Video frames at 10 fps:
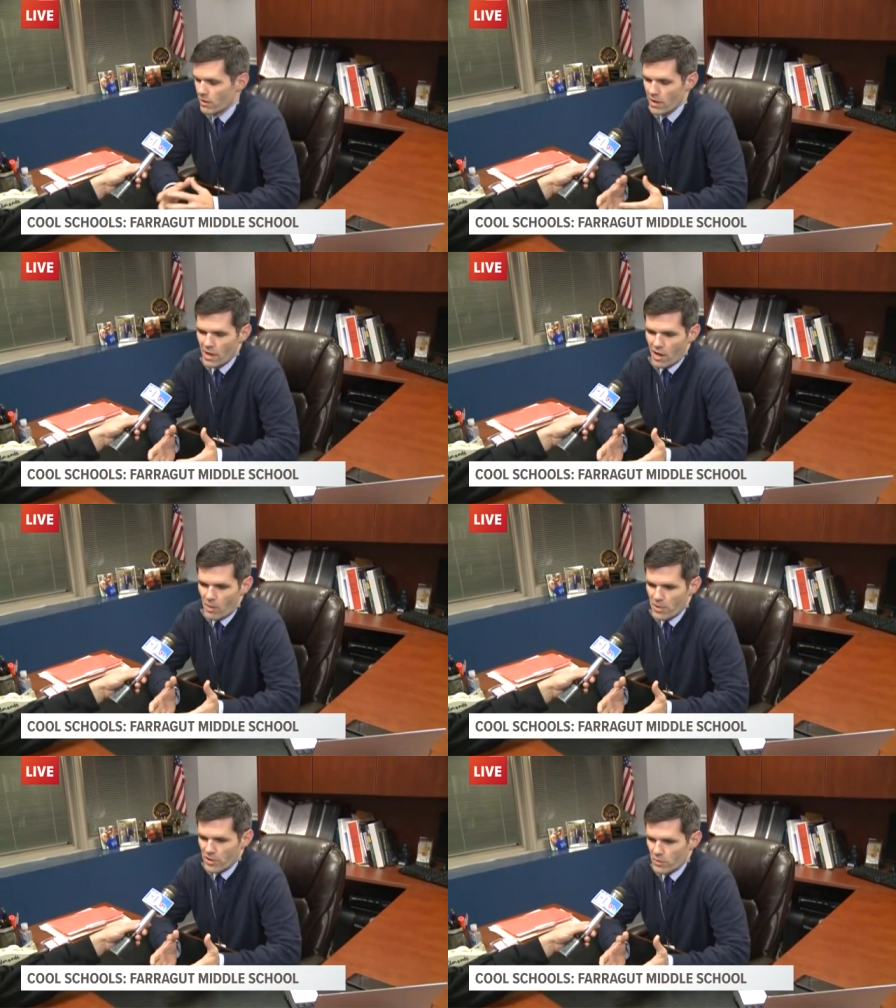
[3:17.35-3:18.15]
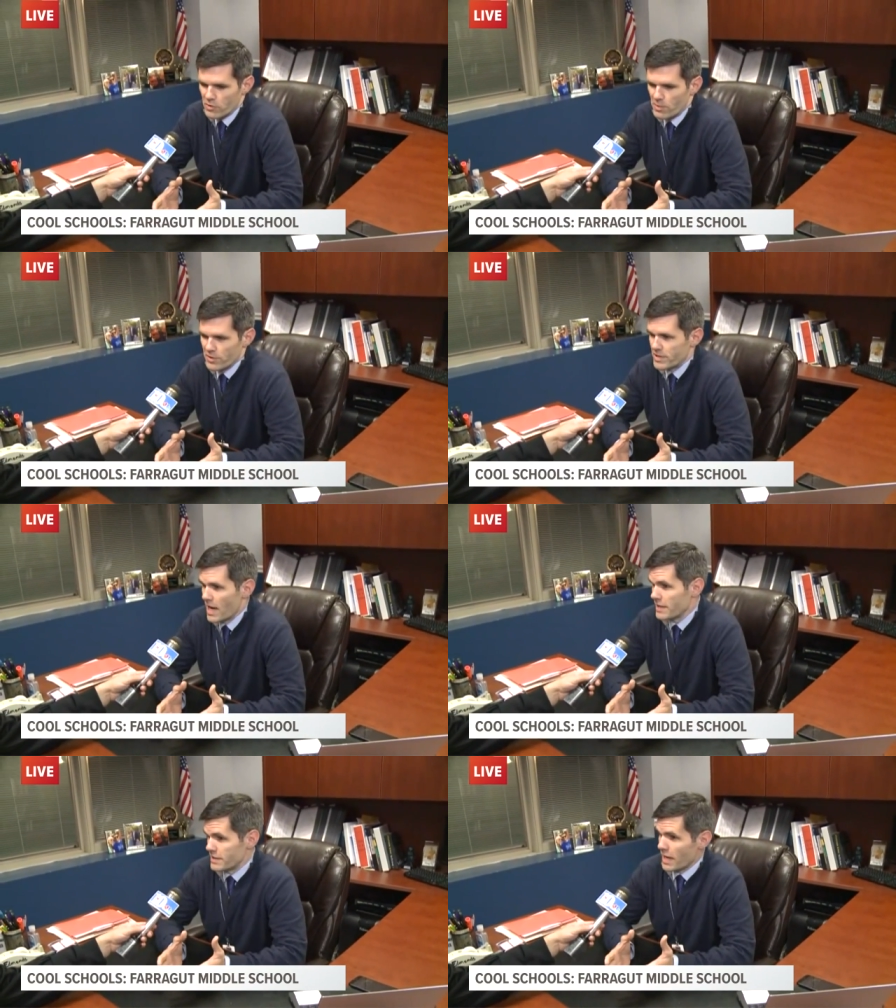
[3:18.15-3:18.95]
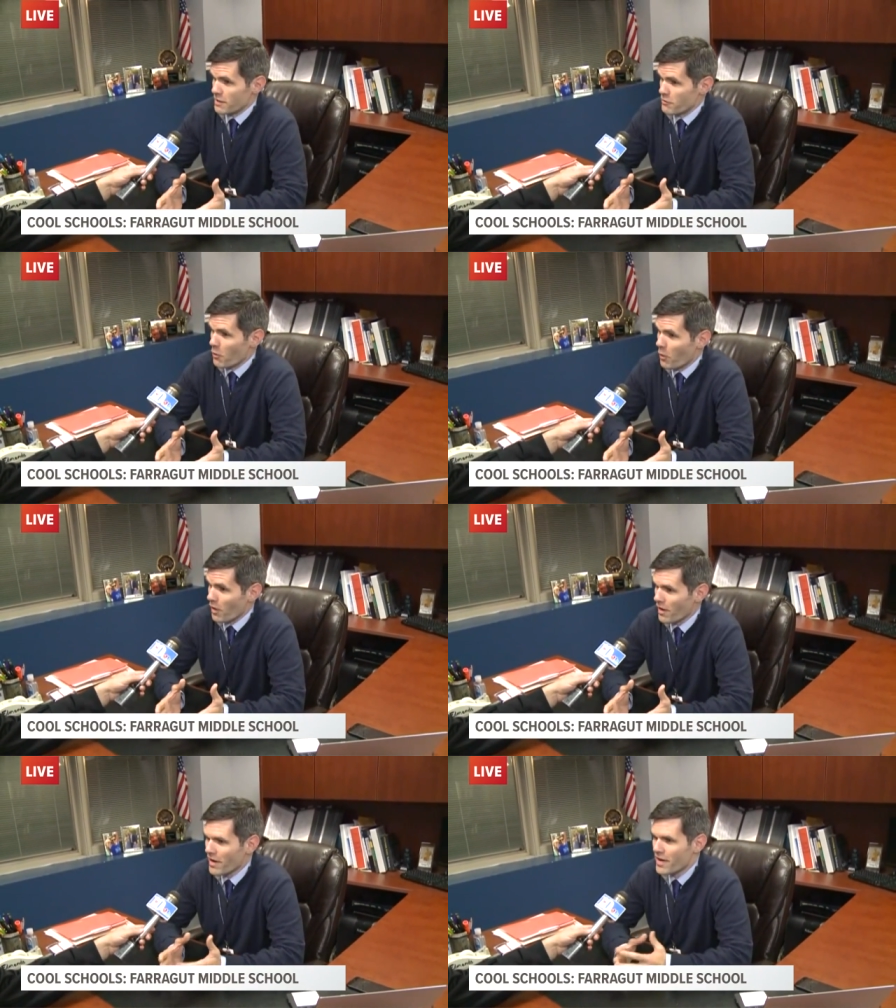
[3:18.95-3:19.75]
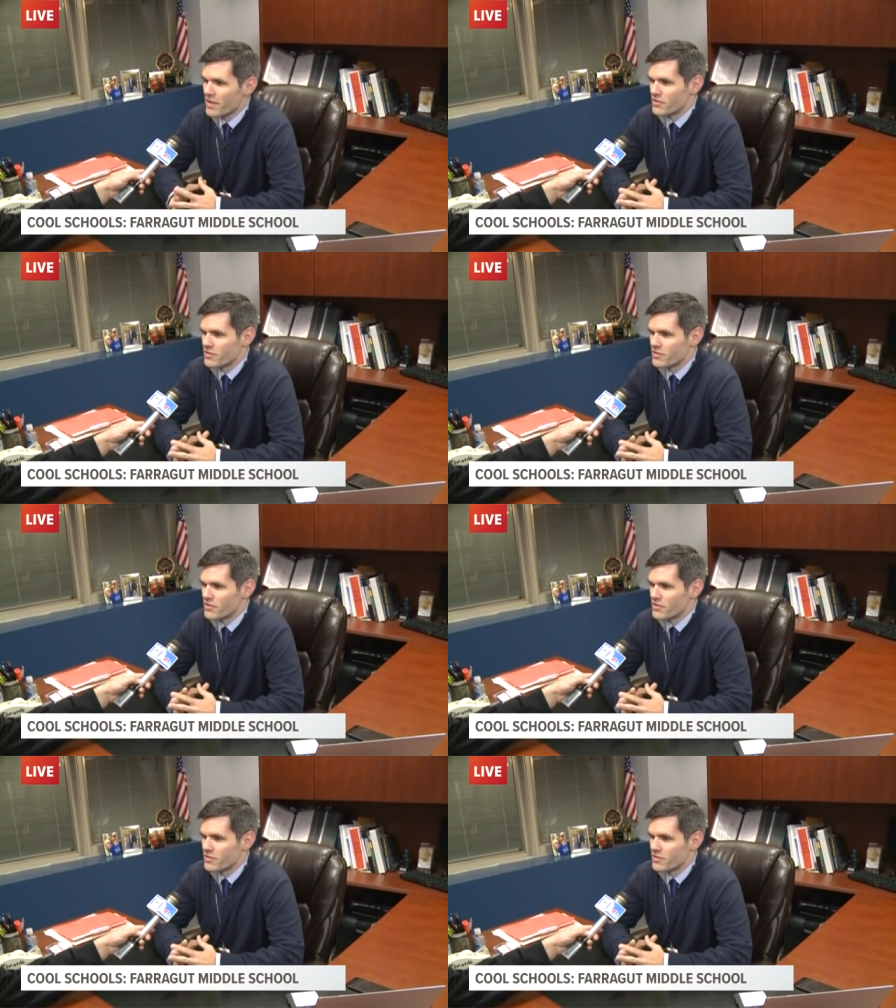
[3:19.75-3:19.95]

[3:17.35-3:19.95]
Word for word: Our, our building was built in 1984,